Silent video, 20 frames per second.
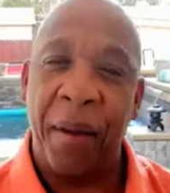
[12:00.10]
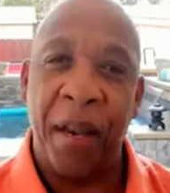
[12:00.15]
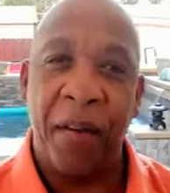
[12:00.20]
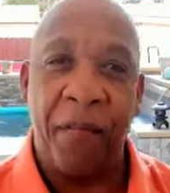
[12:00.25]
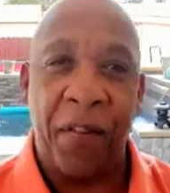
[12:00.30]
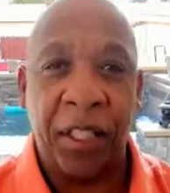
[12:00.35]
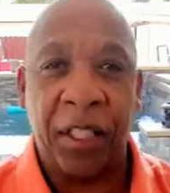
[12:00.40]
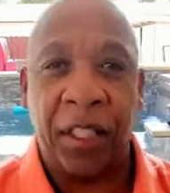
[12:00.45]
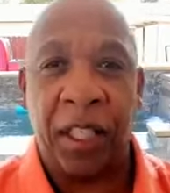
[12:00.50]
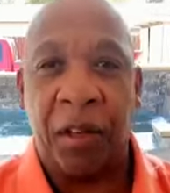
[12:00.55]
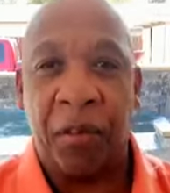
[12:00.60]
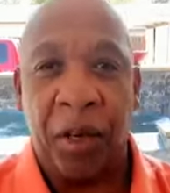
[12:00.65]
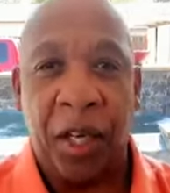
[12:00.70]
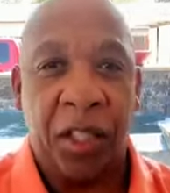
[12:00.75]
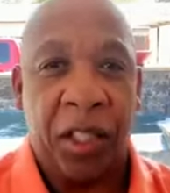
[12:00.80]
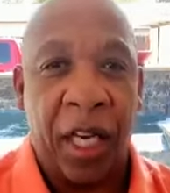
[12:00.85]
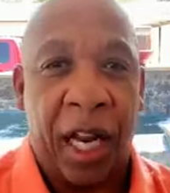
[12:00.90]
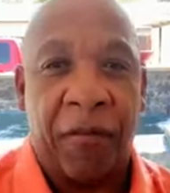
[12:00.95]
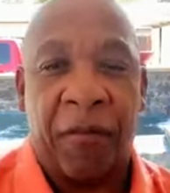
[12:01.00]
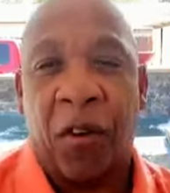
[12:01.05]
been investing in real
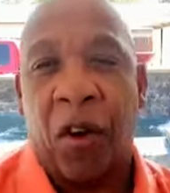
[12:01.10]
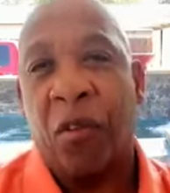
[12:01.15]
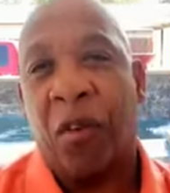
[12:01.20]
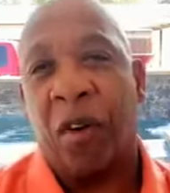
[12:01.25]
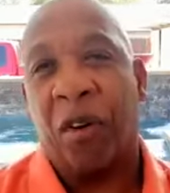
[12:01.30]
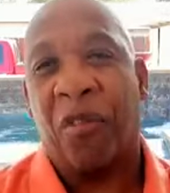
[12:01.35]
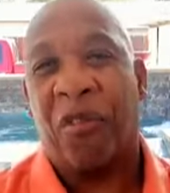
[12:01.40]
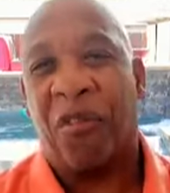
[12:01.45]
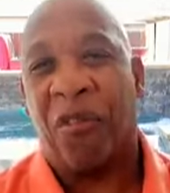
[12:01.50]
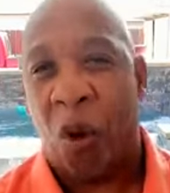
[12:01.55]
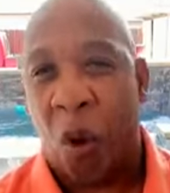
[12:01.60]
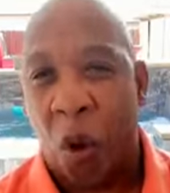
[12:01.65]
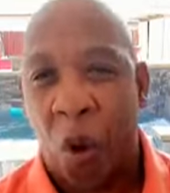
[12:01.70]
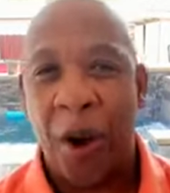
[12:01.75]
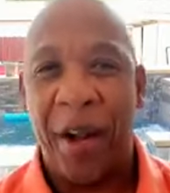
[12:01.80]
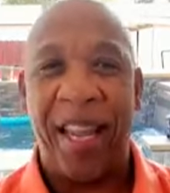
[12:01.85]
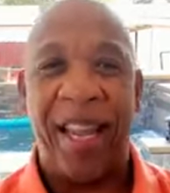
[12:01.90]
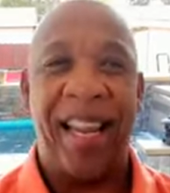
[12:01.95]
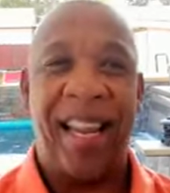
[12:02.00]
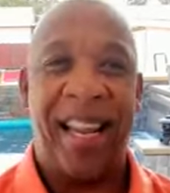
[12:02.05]
estate for over
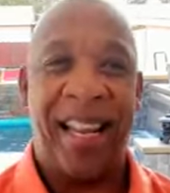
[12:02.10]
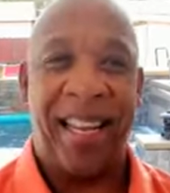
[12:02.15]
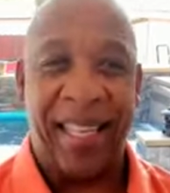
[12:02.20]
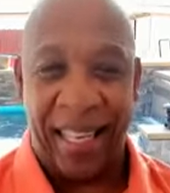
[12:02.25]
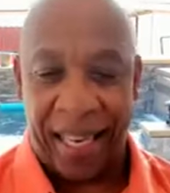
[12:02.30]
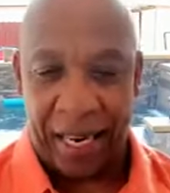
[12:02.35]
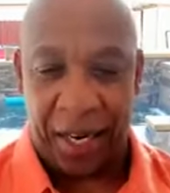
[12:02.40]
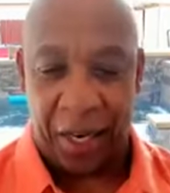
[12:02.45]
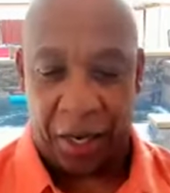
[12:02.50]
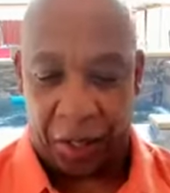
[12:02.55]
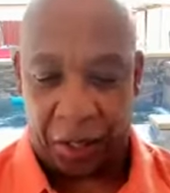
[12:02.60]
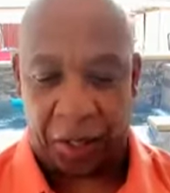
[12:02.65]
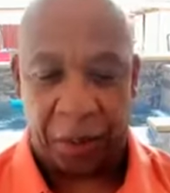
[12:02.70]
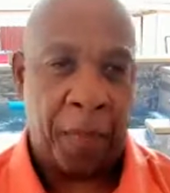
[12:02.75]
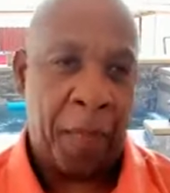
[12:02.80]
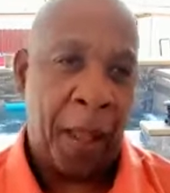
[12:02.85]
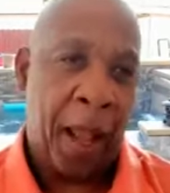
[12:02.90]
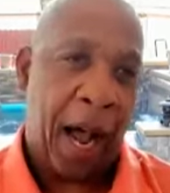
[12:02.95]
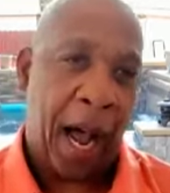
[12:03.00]
40 years.